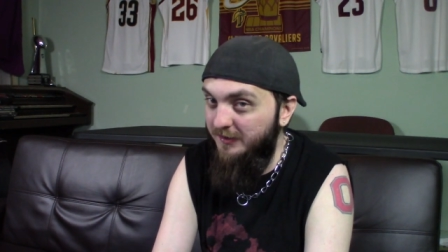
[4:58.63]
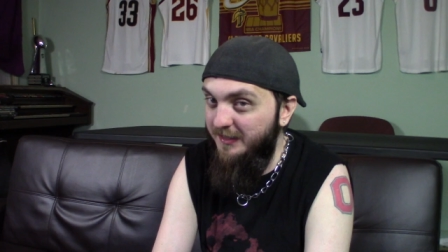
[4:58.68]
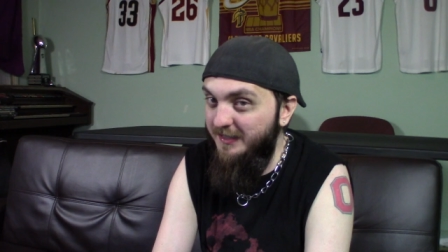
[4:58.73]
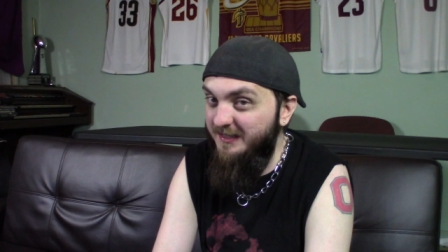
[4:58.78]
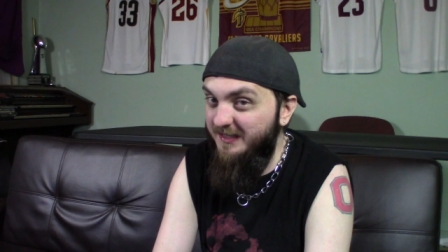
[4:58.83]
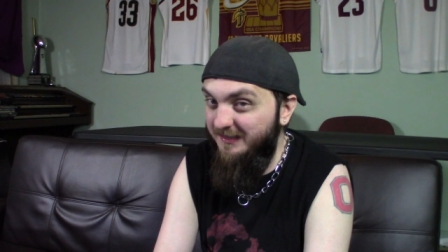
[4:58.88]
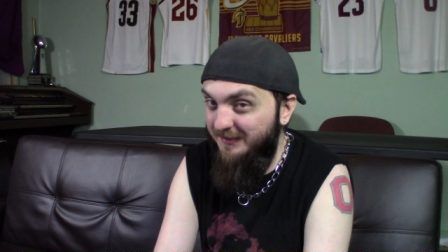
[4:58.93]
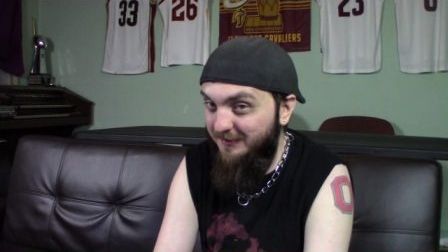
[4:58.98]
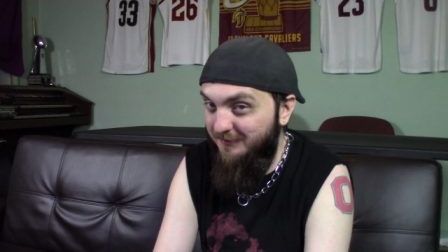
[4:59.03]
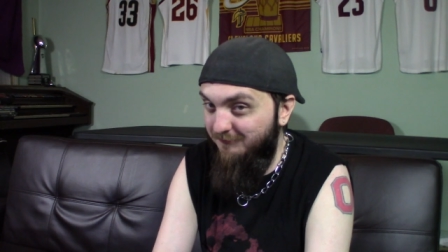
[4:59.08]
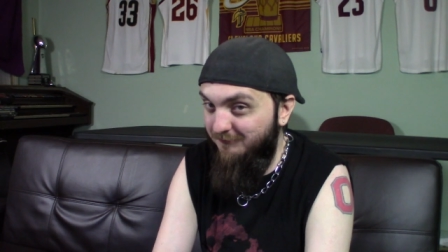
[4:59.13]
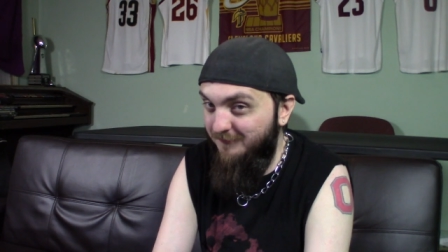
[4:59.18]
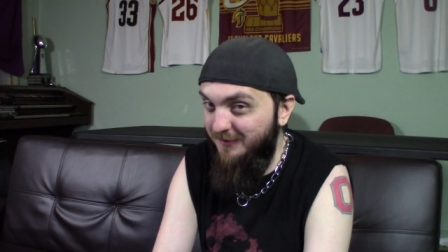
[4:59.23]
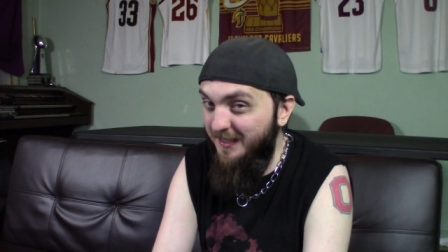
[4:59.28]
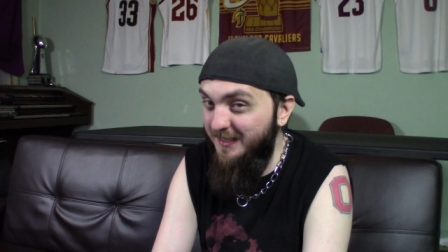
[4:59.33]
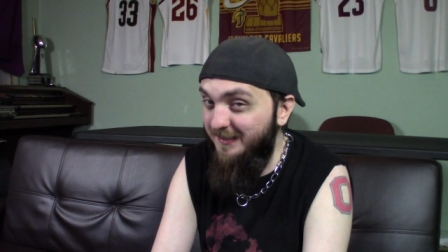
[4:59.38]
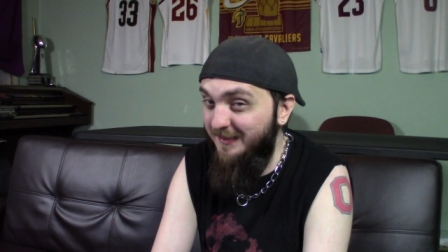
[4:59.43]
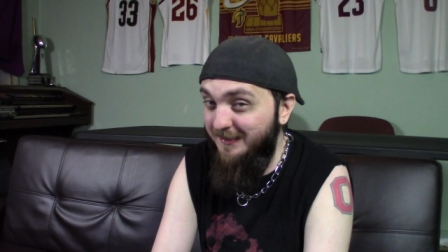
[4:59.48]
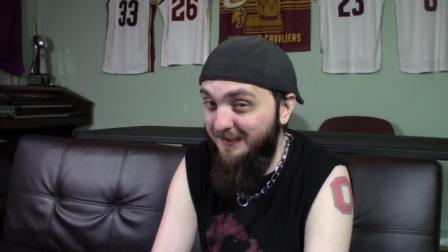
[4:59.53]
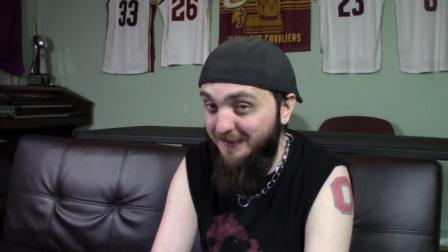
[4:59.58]
This
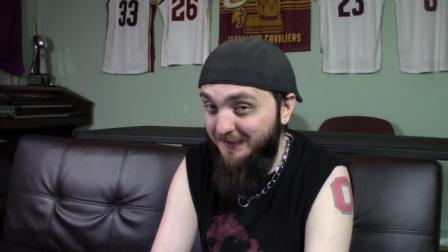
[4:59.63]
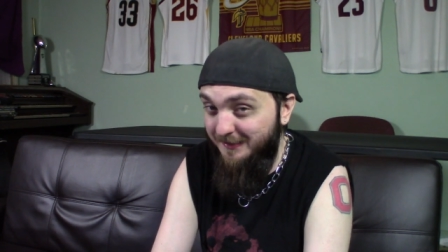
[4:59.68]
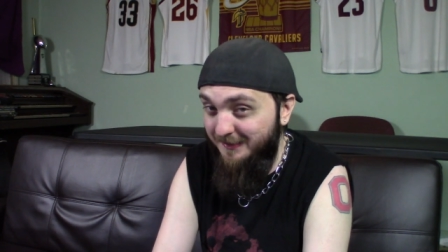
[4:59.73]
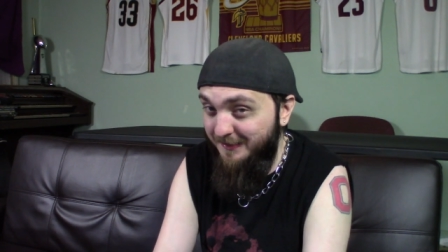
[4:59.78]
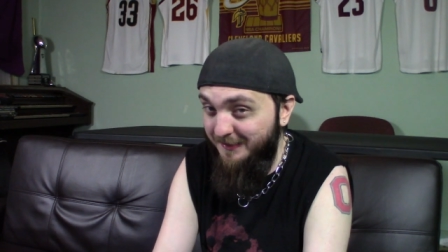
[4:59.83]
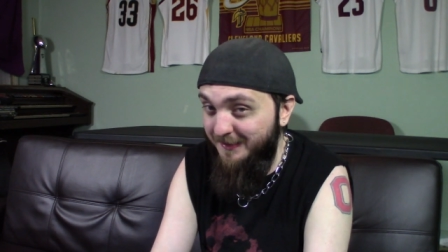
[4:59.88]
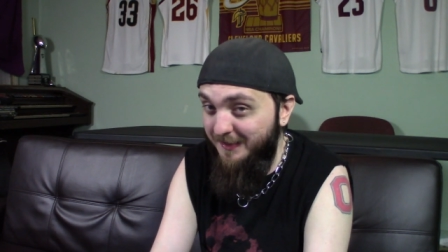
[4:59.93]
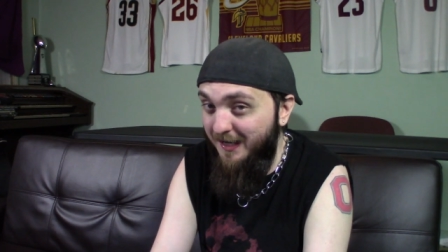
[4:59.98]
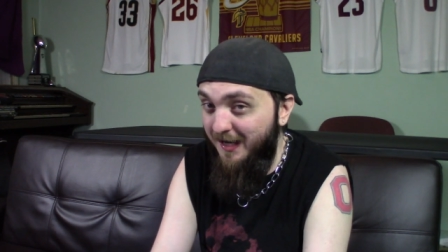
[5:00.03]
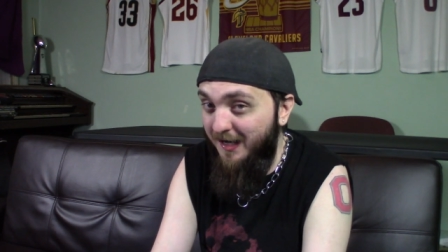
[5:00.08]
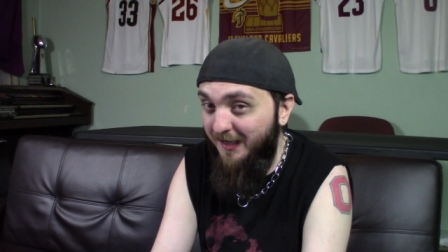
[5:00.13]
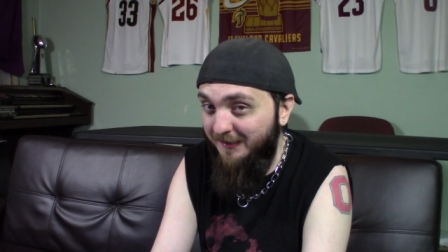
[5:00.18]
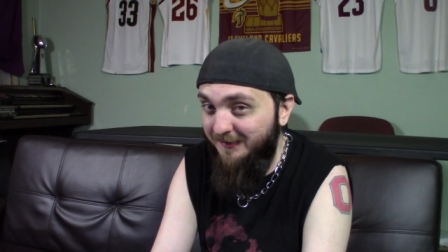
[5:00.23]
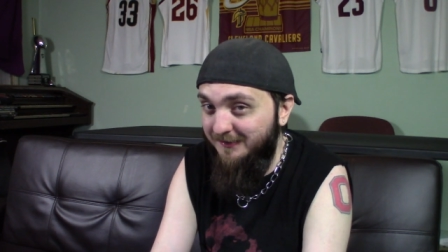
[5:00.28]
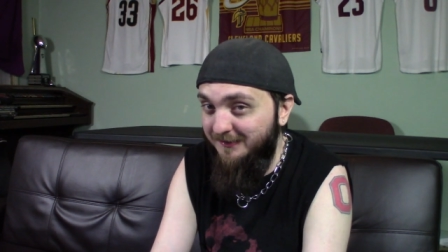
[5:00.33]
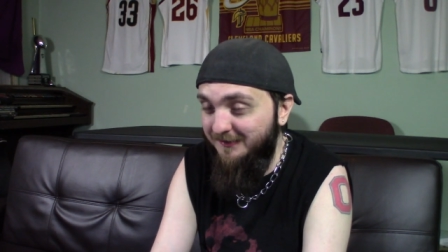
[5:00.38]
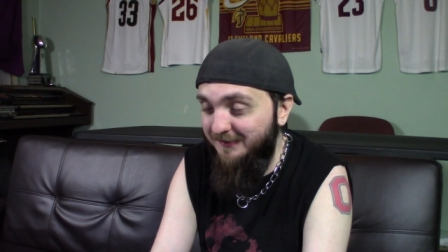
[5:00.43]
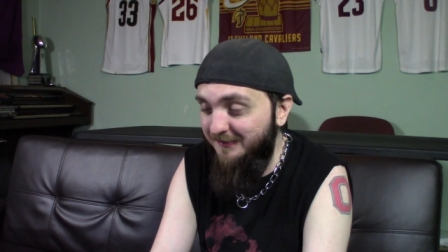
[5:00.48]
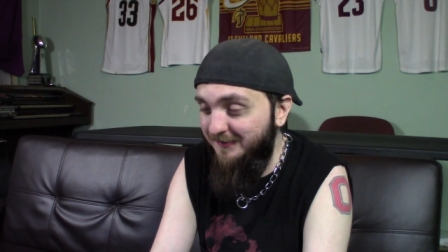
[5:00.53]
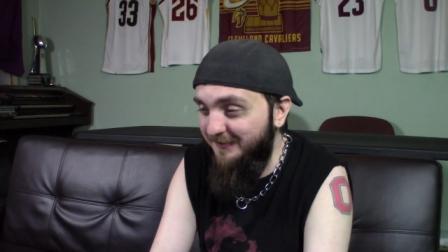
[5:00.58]
this is
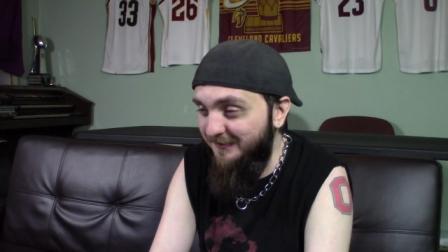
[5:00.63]
not